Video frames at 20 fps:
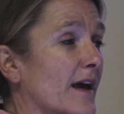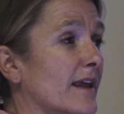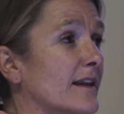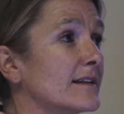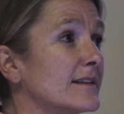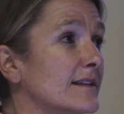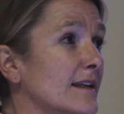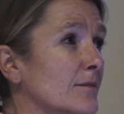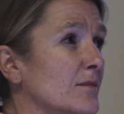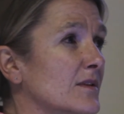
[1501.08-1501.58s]

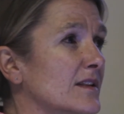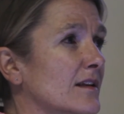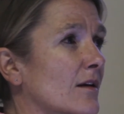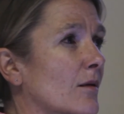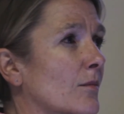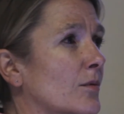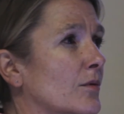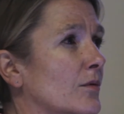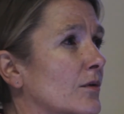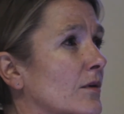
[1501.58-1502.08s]
the semen
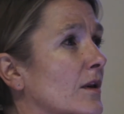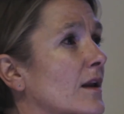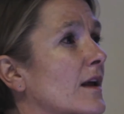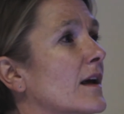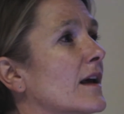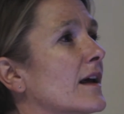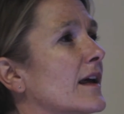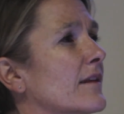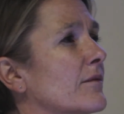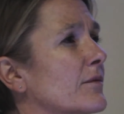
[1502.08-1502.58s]
sample
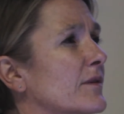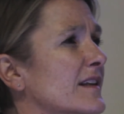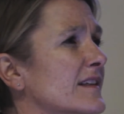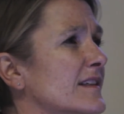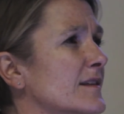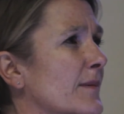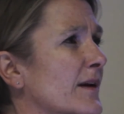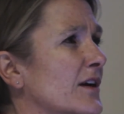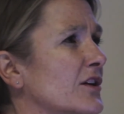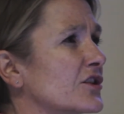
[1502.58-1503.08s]
with a
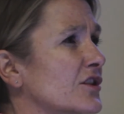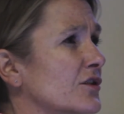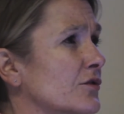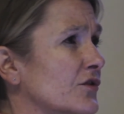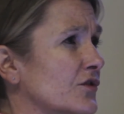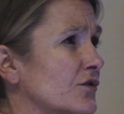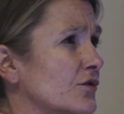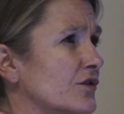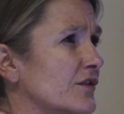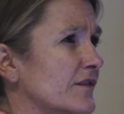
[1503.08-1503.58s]
special
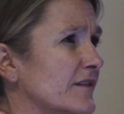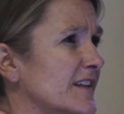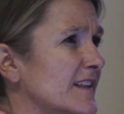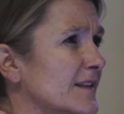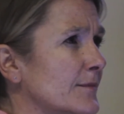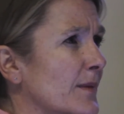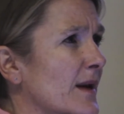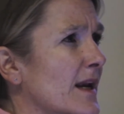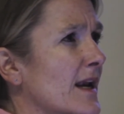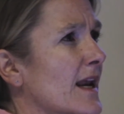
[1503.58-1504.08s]
sort of
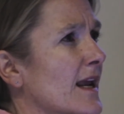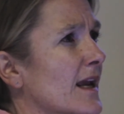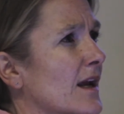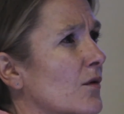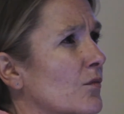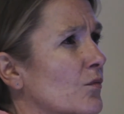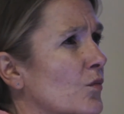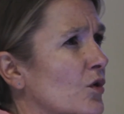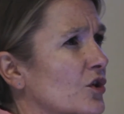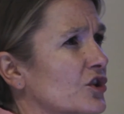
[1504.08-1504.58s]
spinning
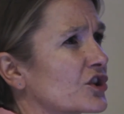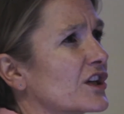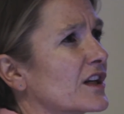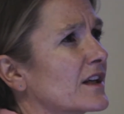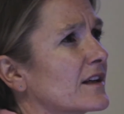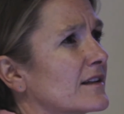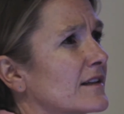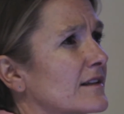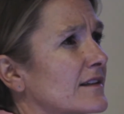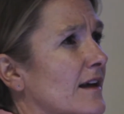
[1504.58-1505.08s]
and
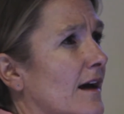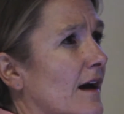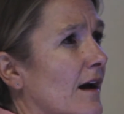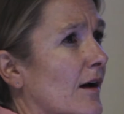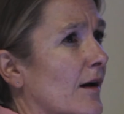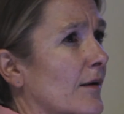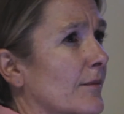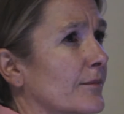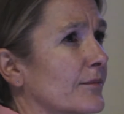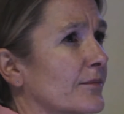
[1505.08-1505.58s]
washing
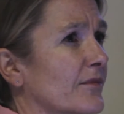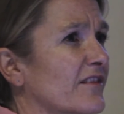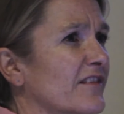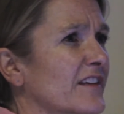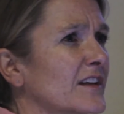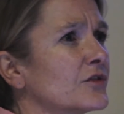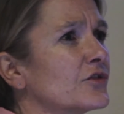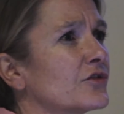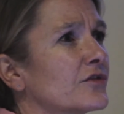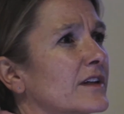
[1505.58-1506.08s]
and
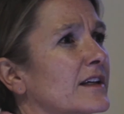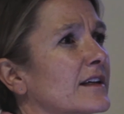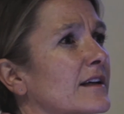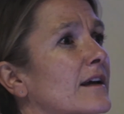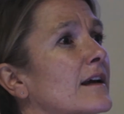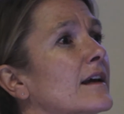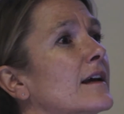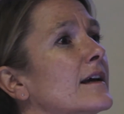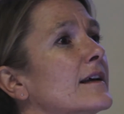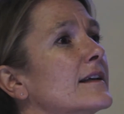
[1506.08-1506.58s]
filtering
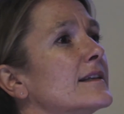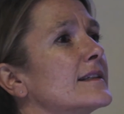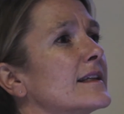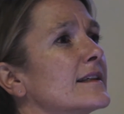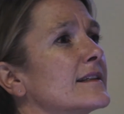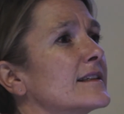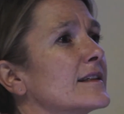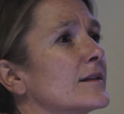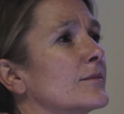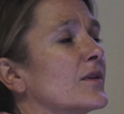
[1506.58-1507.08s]

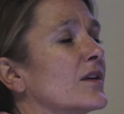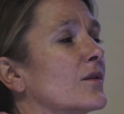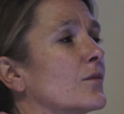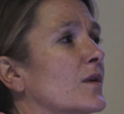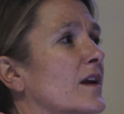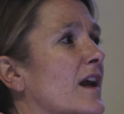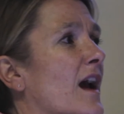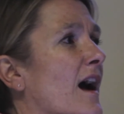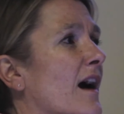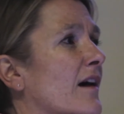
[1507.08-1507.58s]
system that
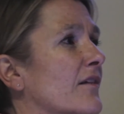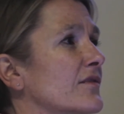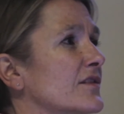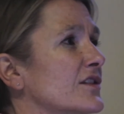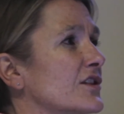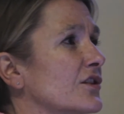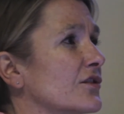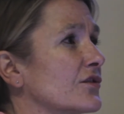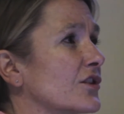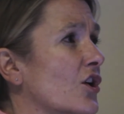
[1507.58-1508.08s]
we have
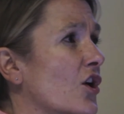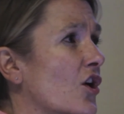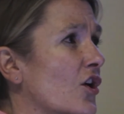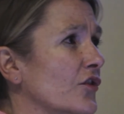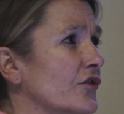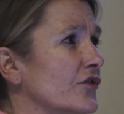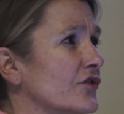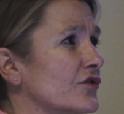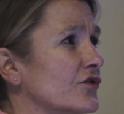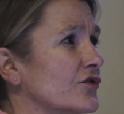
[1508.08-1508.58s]
to
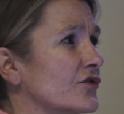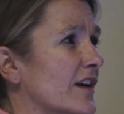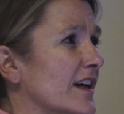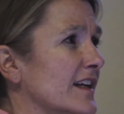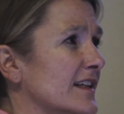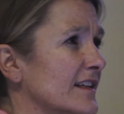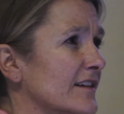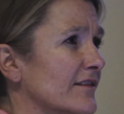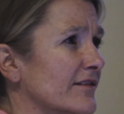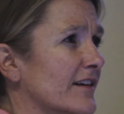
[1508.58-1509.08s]

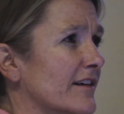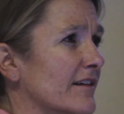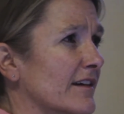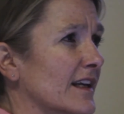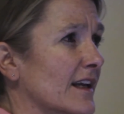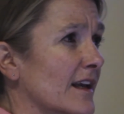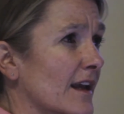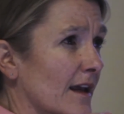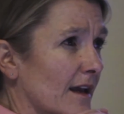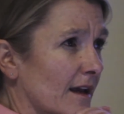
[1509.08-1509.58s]
concentrate in a
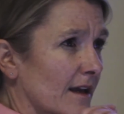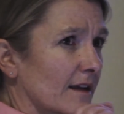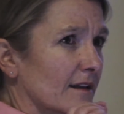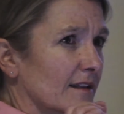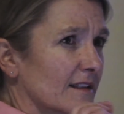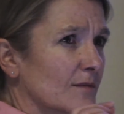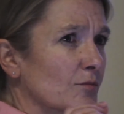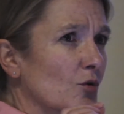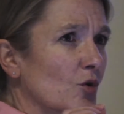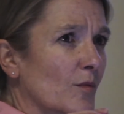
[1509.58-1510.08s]
very
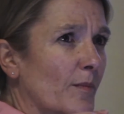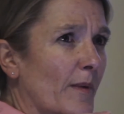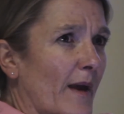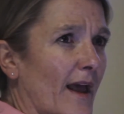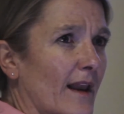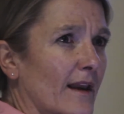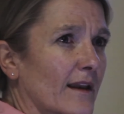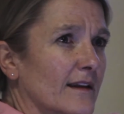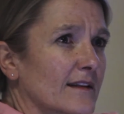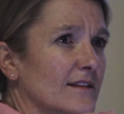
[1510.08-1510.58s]
small
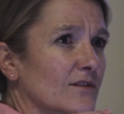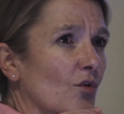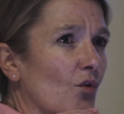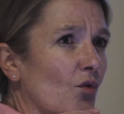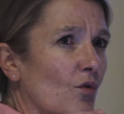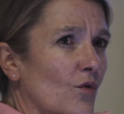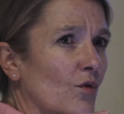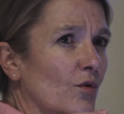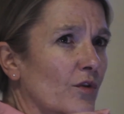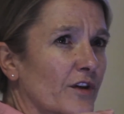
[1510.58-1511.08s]
pellet
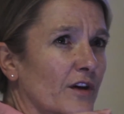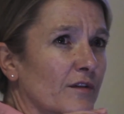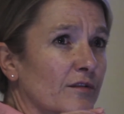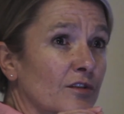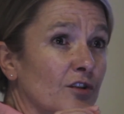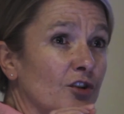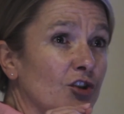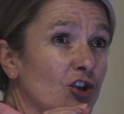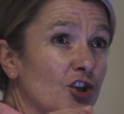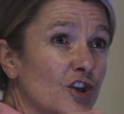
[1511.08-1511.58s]
all the
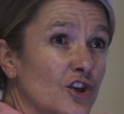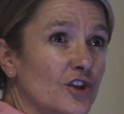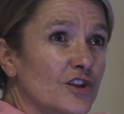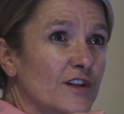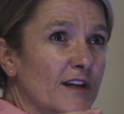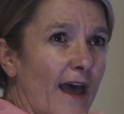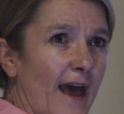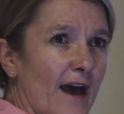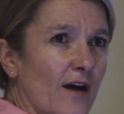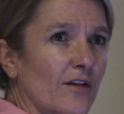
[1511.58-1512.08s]
good,
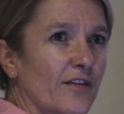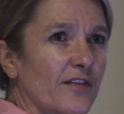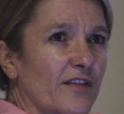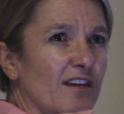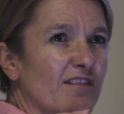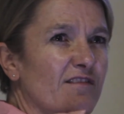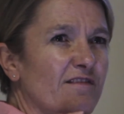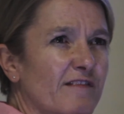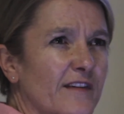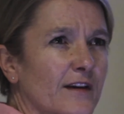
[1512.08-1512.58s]

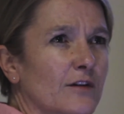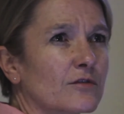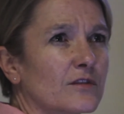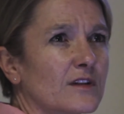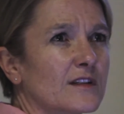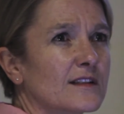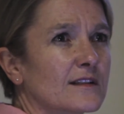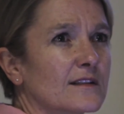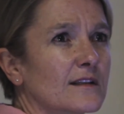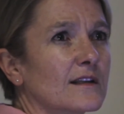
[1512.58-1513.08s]
healthy,
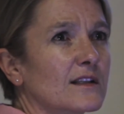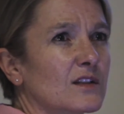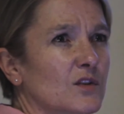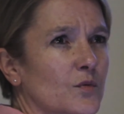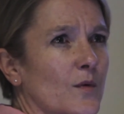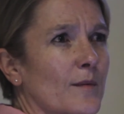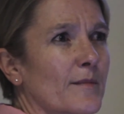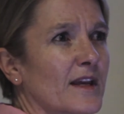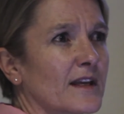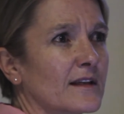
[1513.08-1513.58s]
vigorous
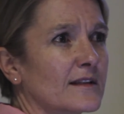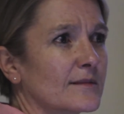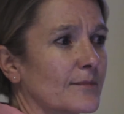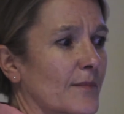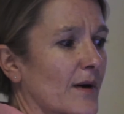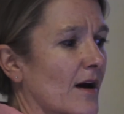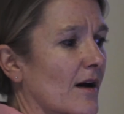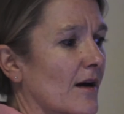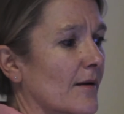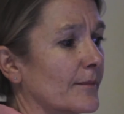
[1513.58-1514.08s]
swimming
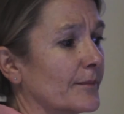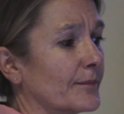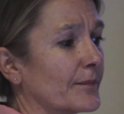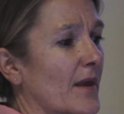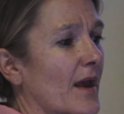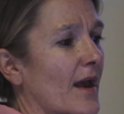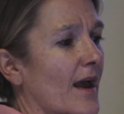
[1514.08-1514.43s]
sperm.